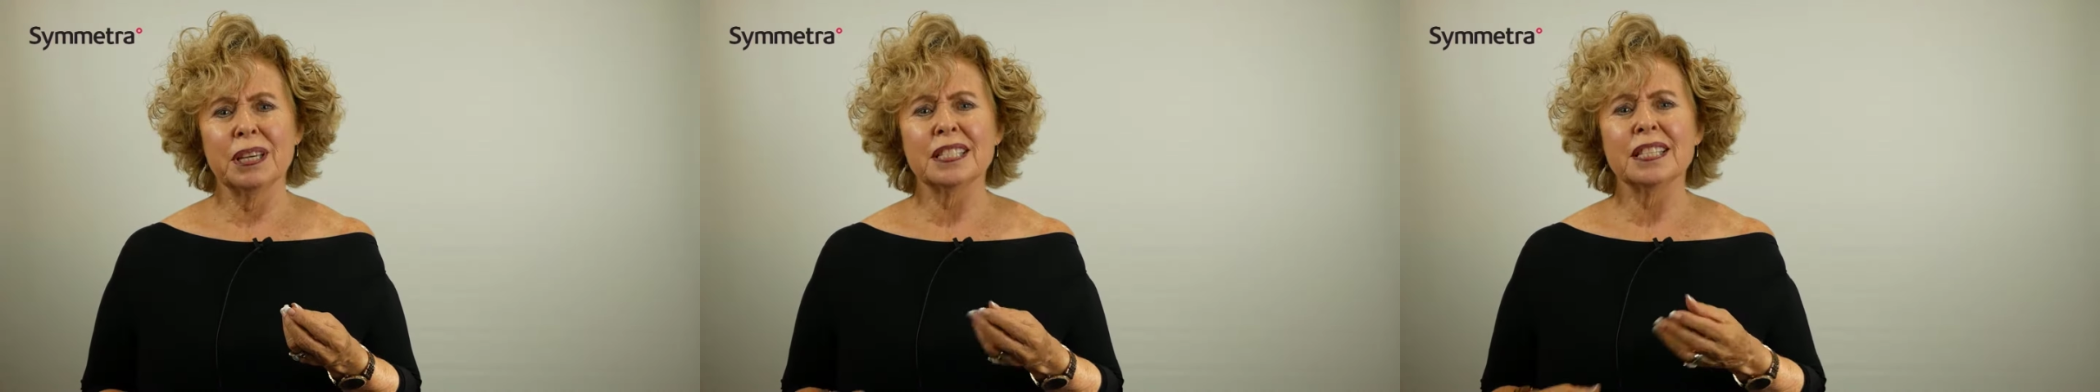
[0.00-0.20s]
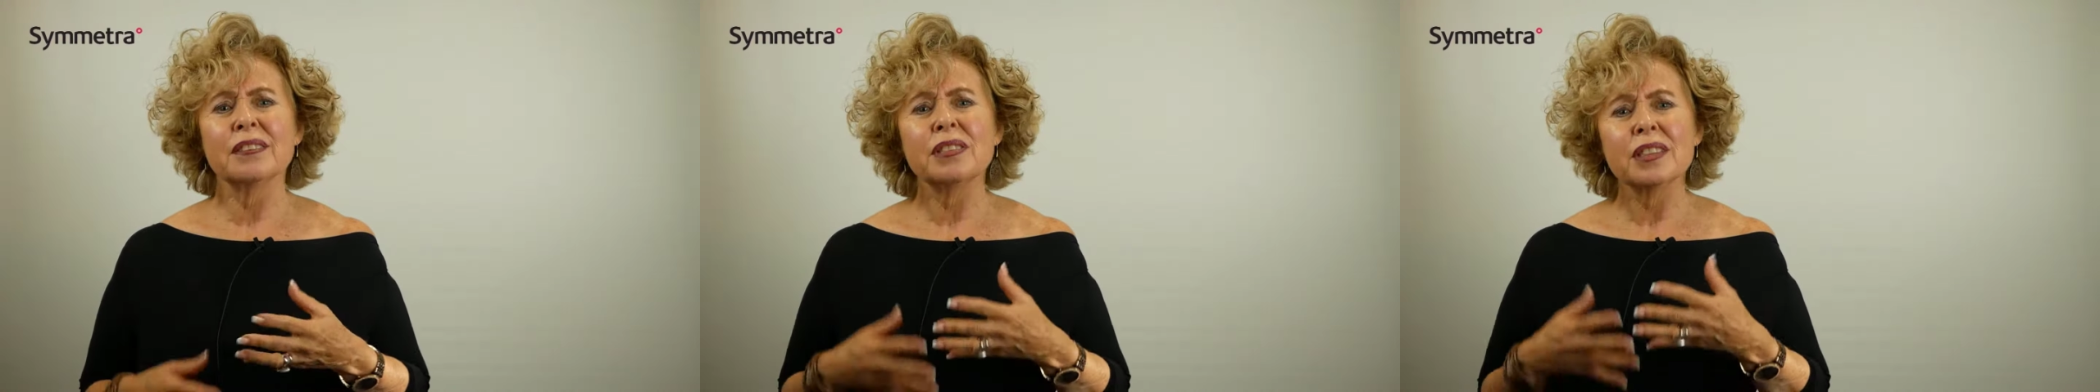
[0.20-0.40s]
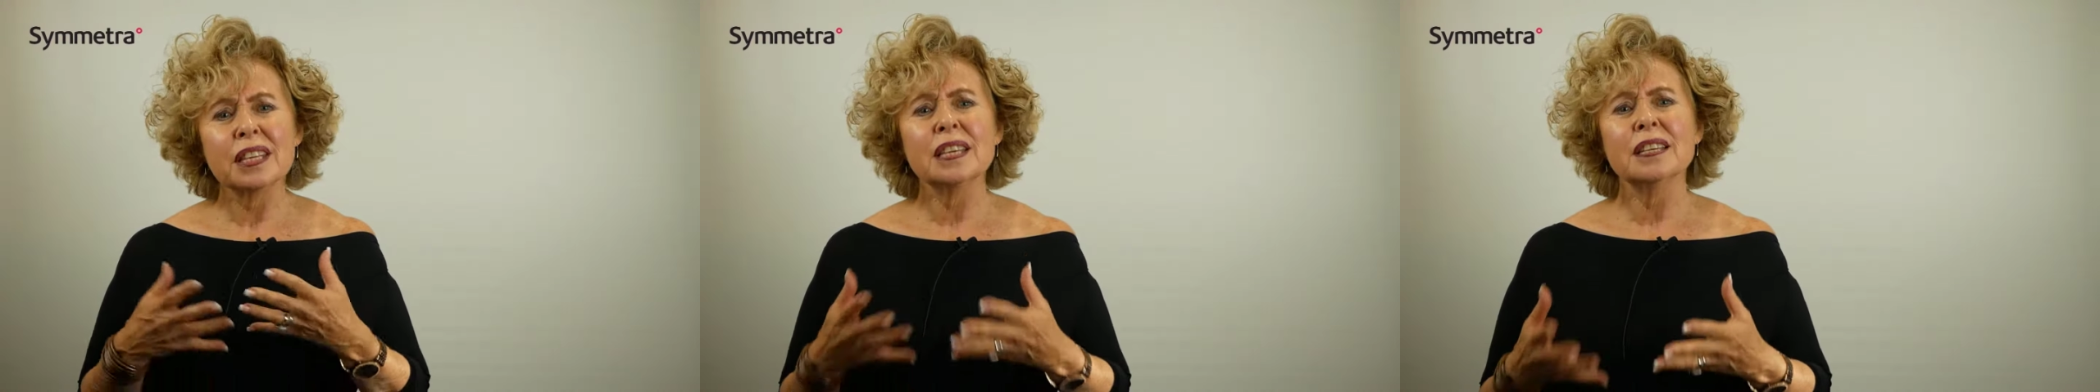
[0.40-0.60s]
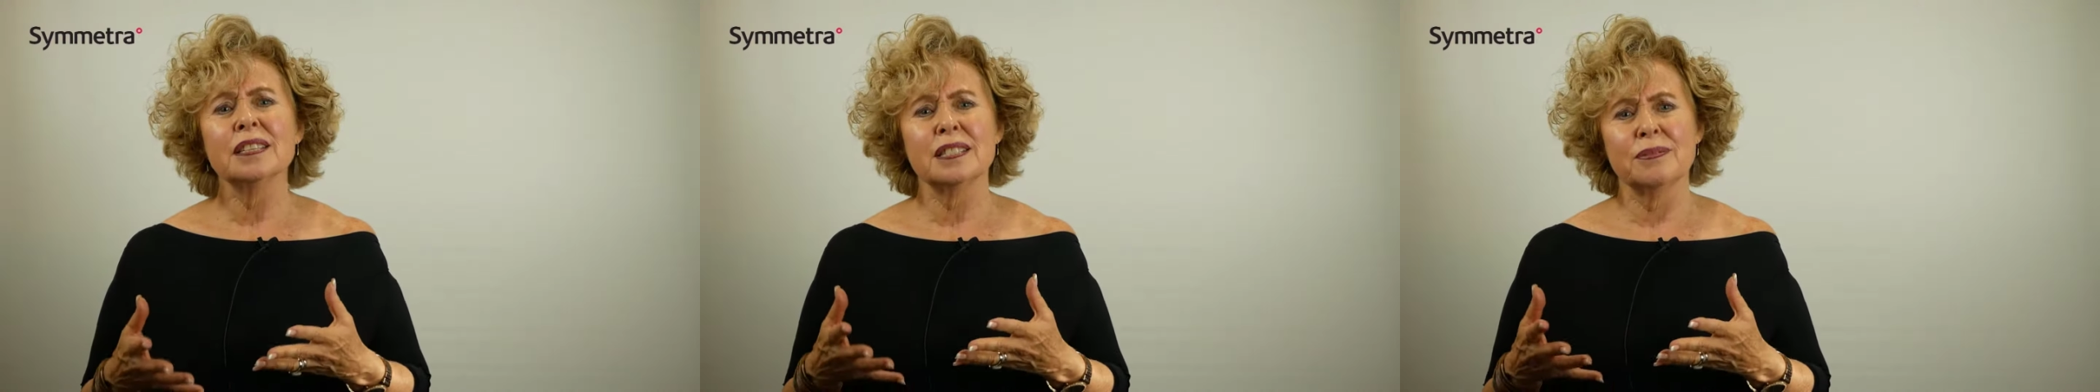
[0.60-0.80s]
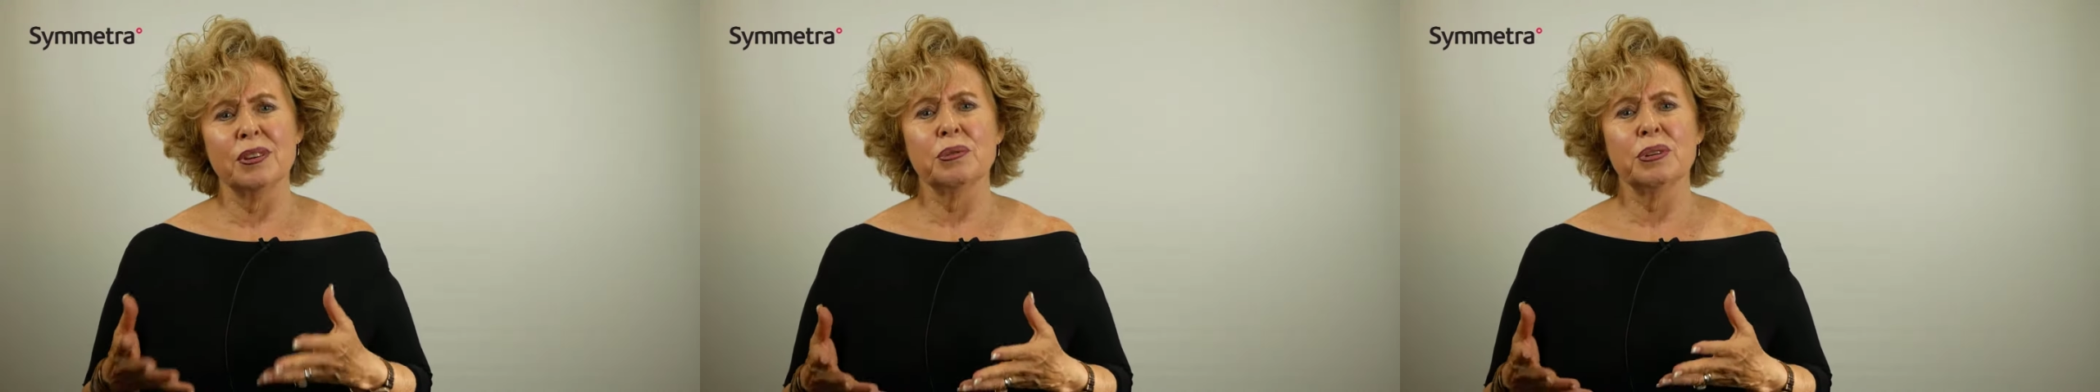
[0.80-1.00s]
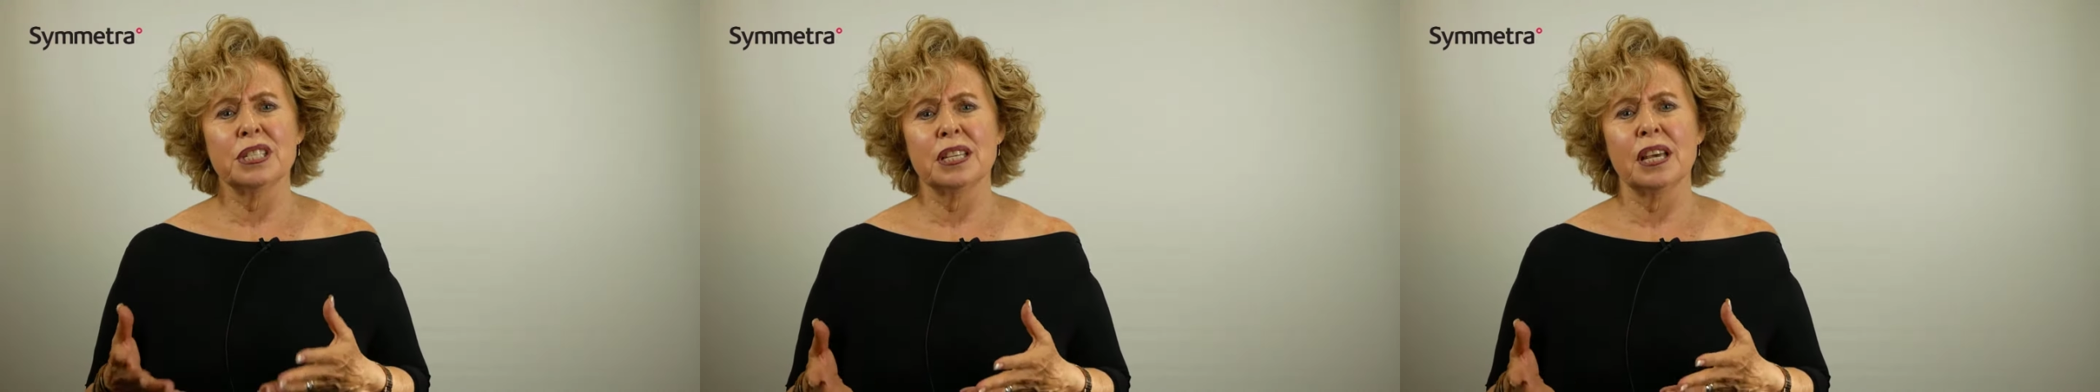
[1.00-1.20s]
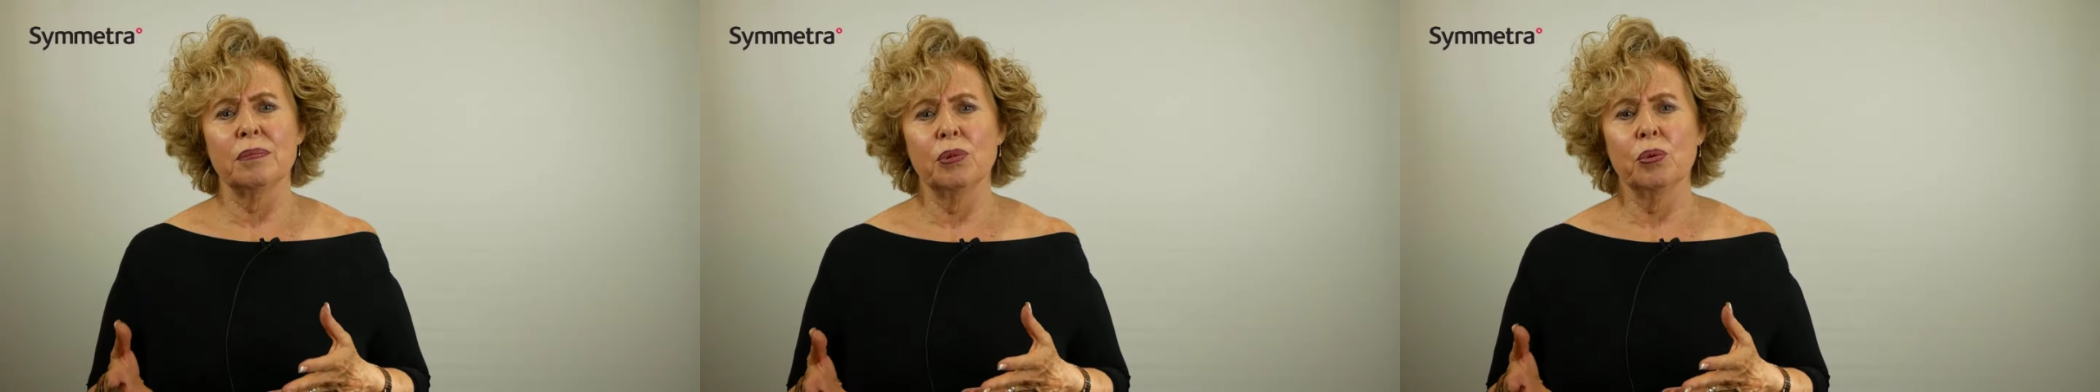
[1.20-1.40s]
is that these very same